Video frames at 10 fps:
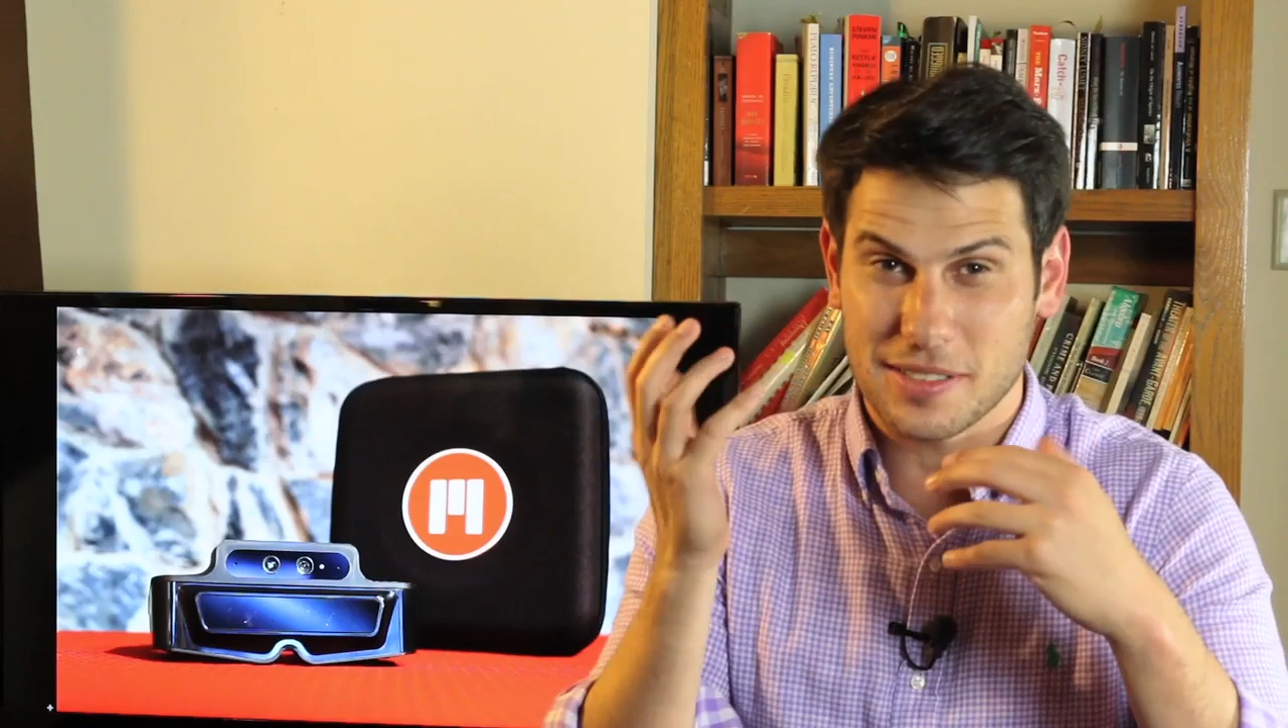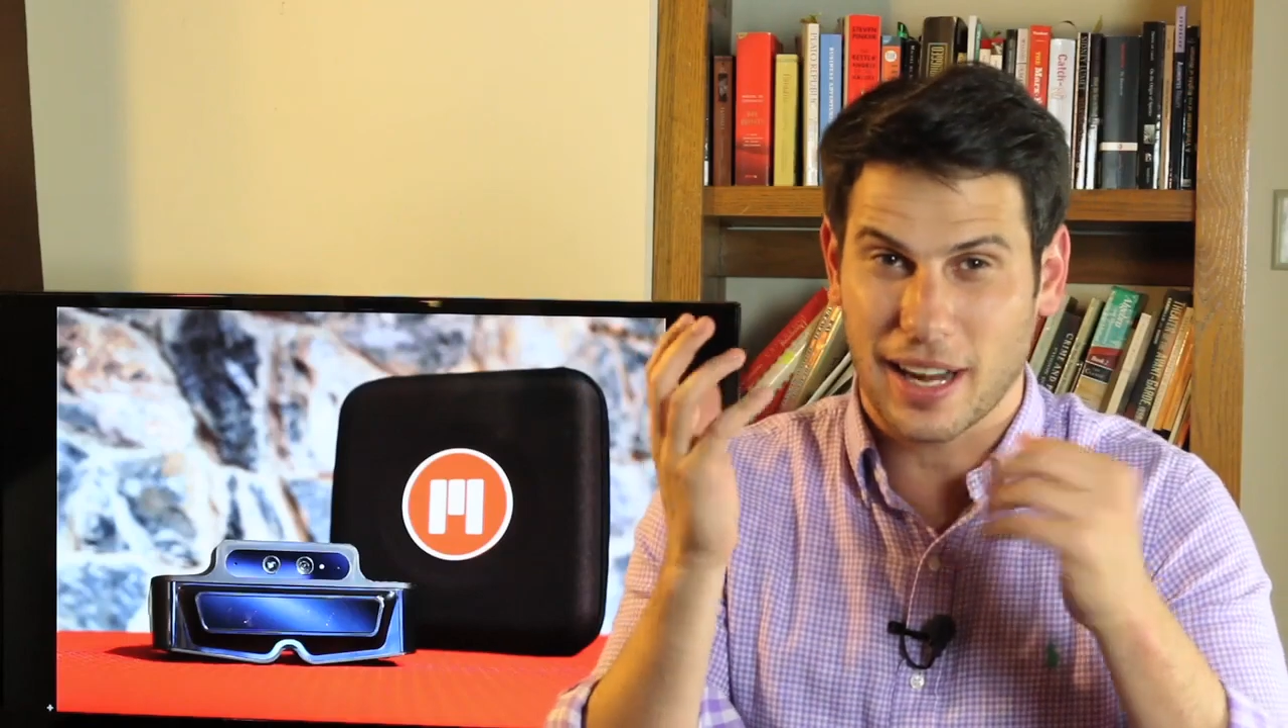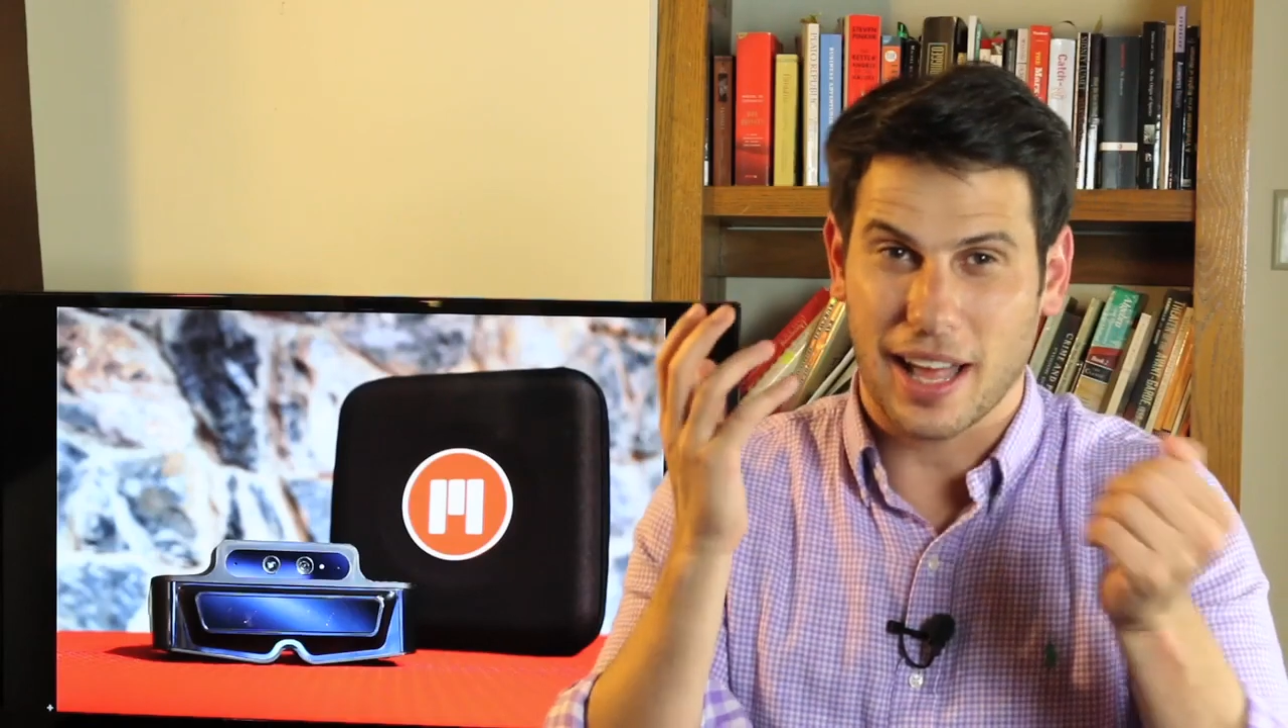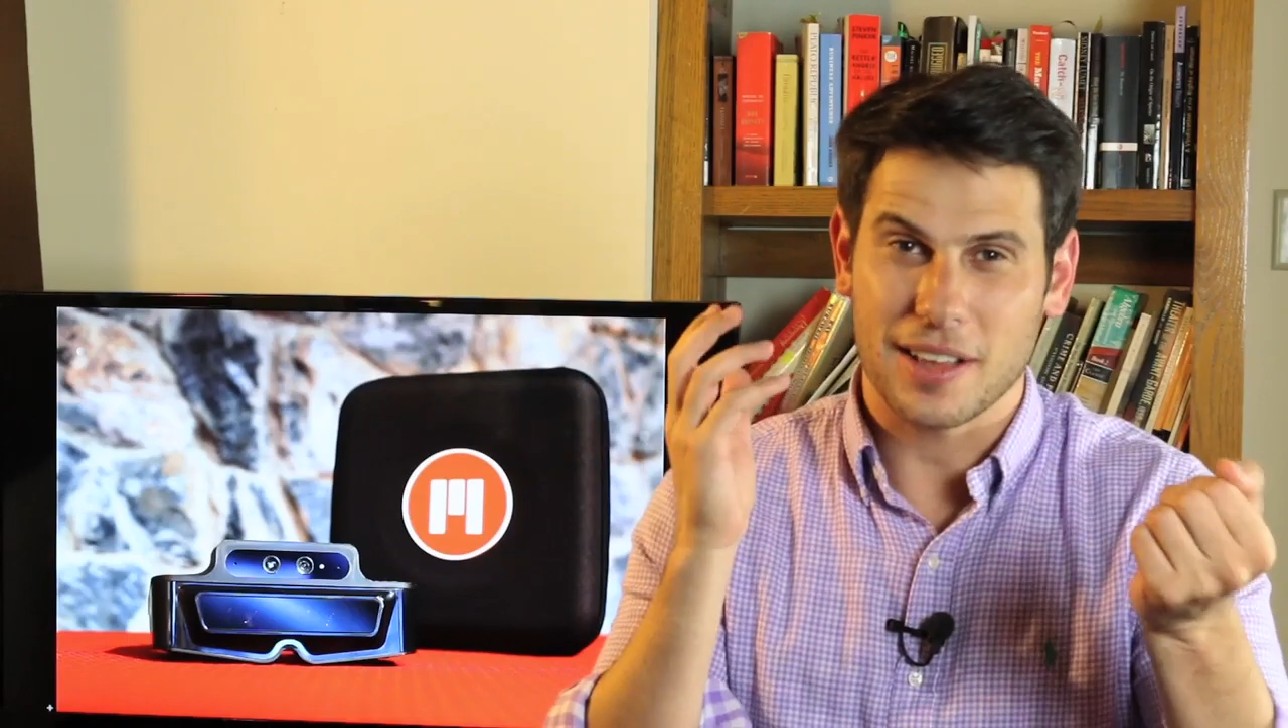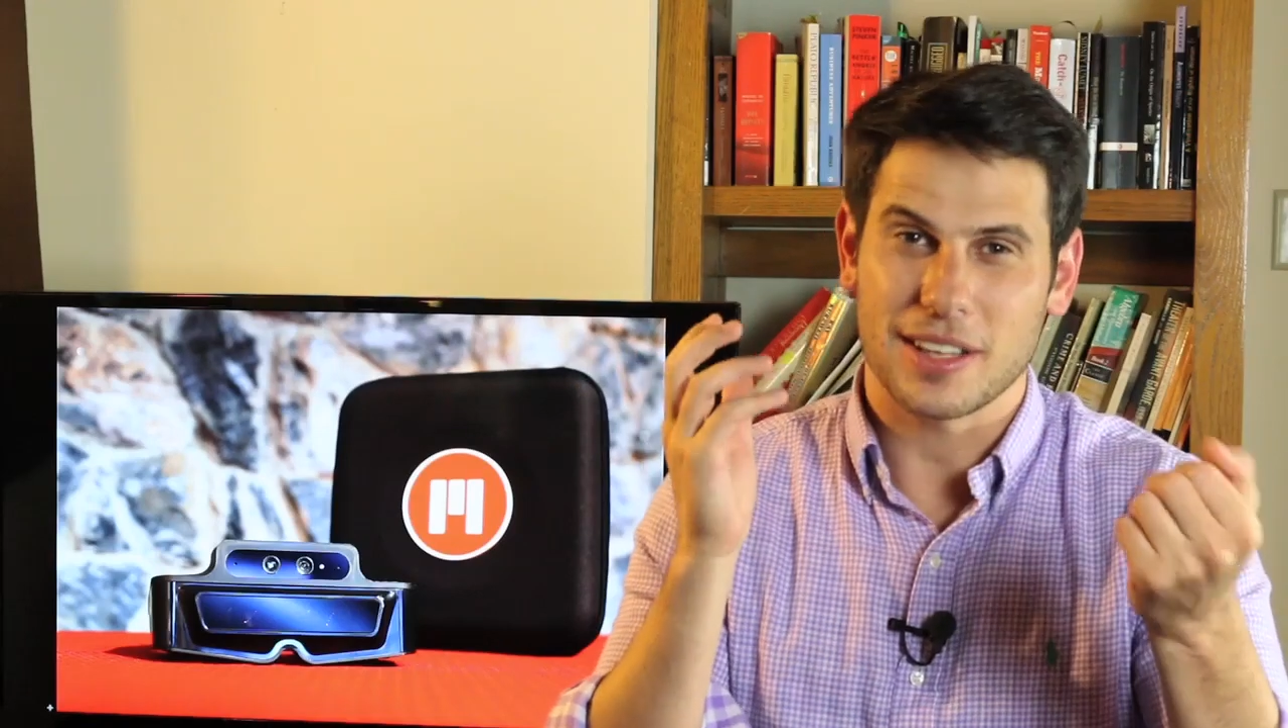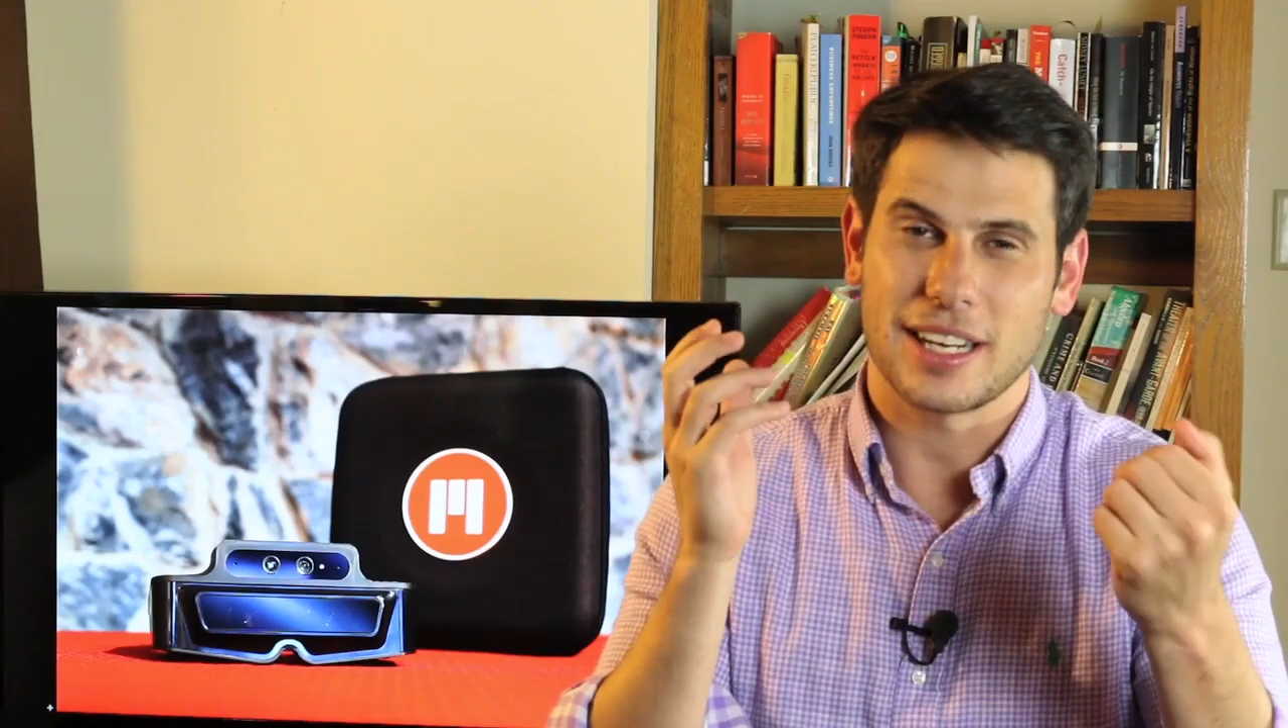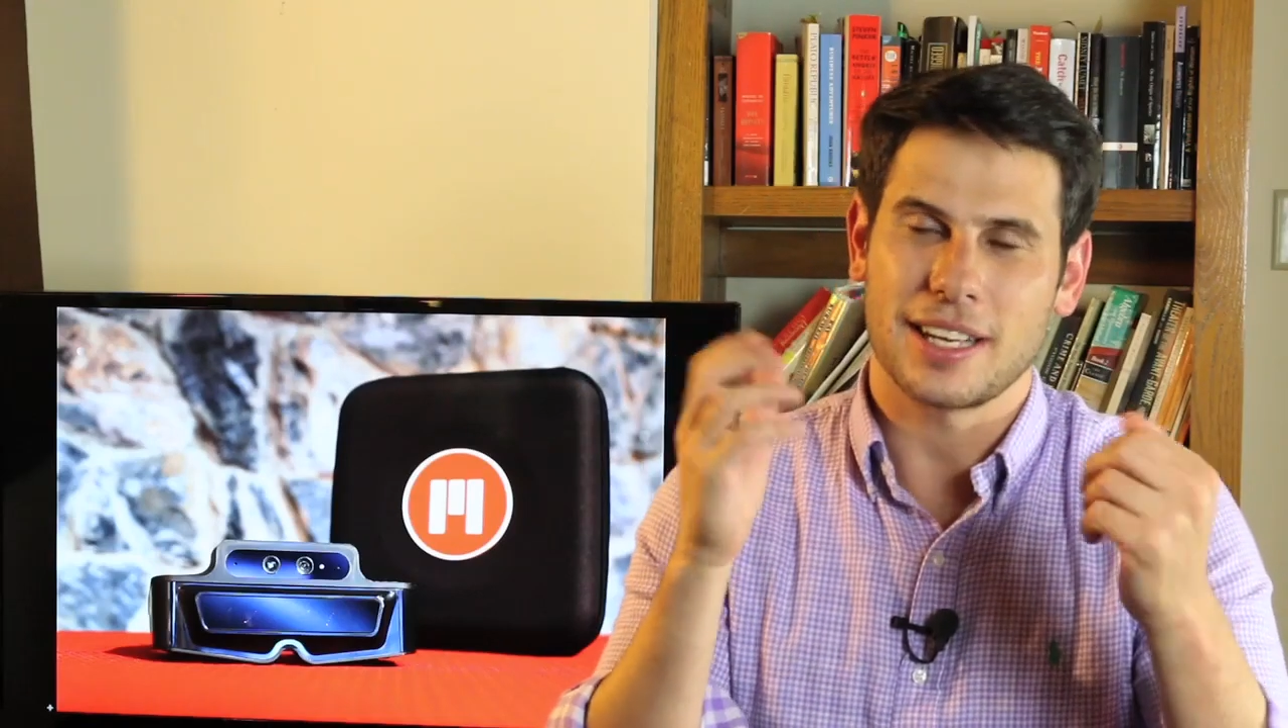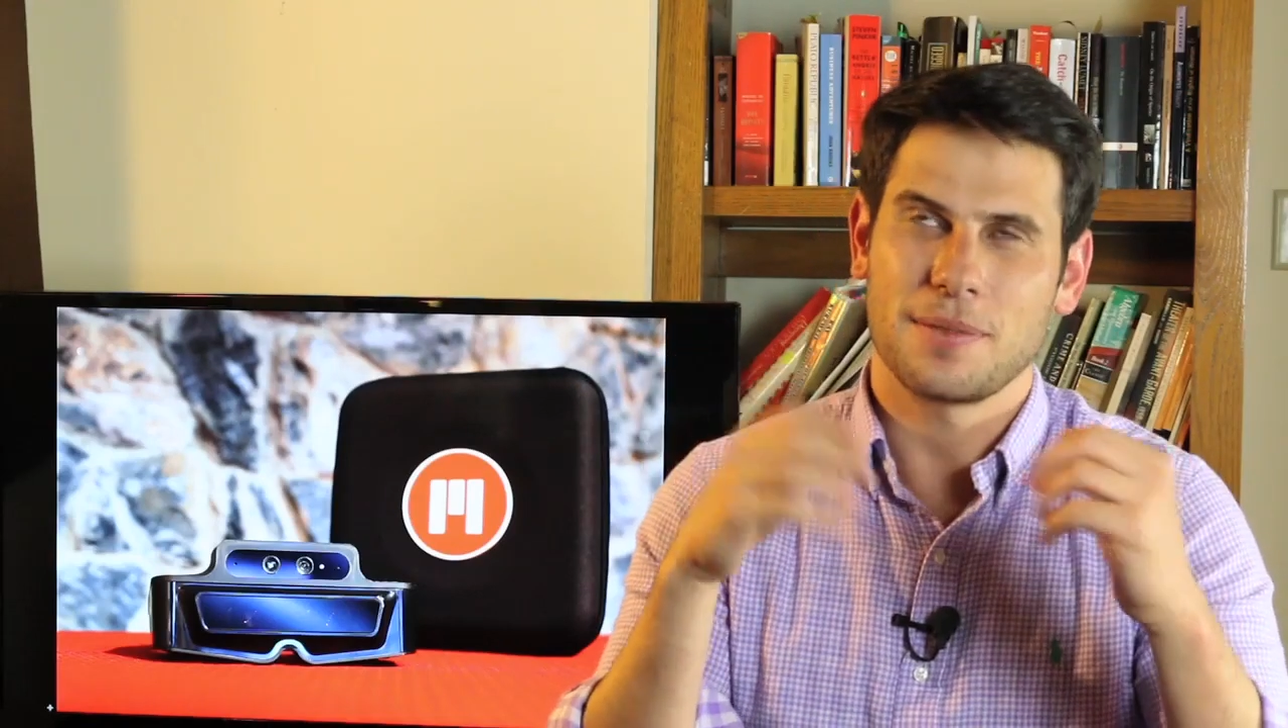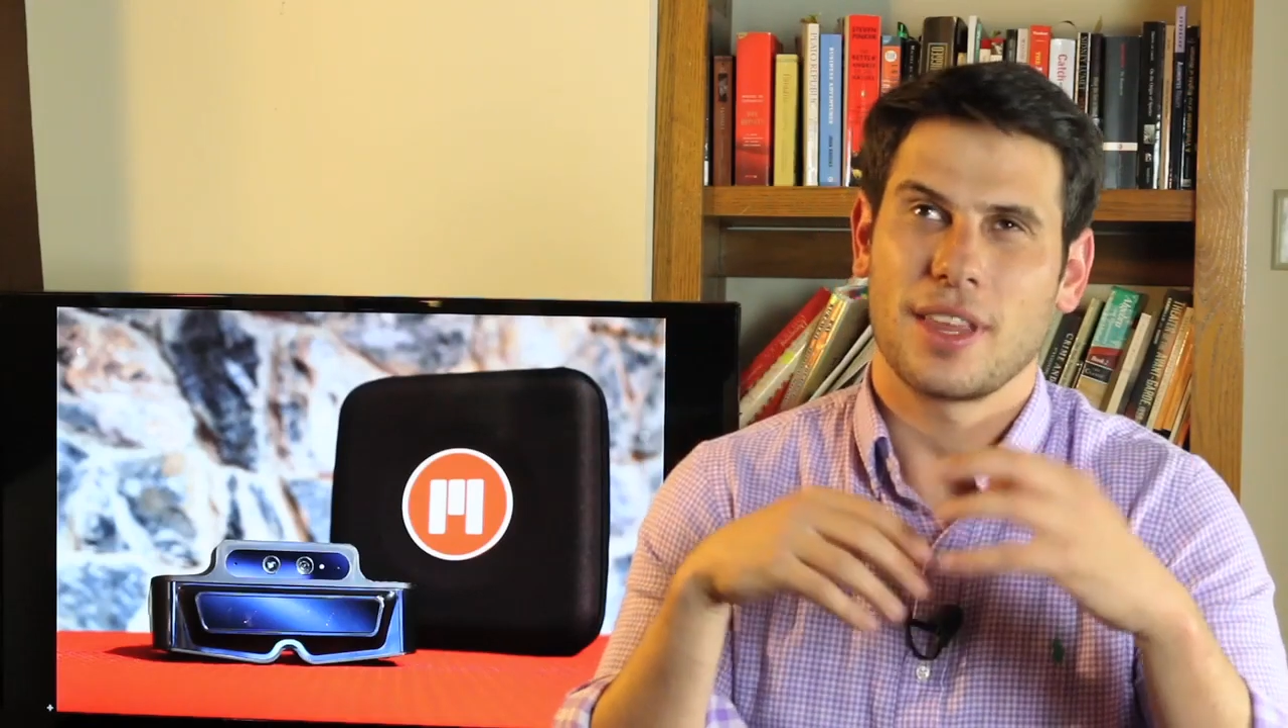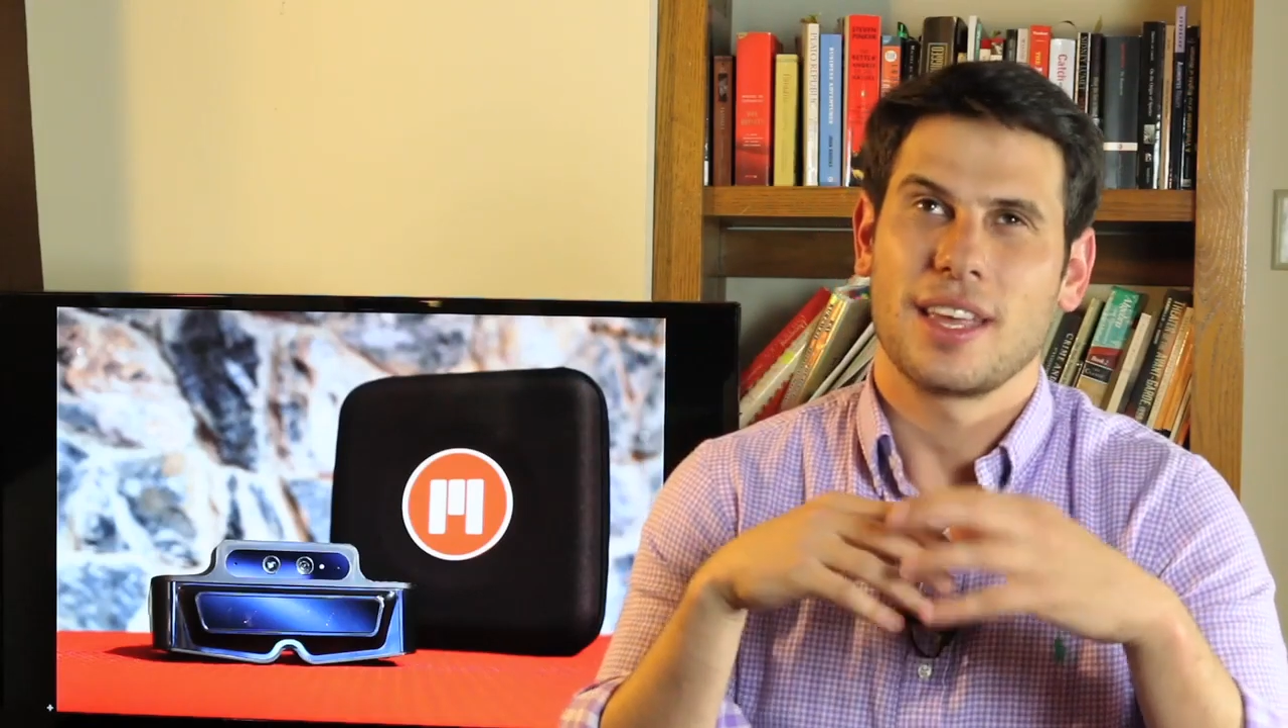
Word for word: reality,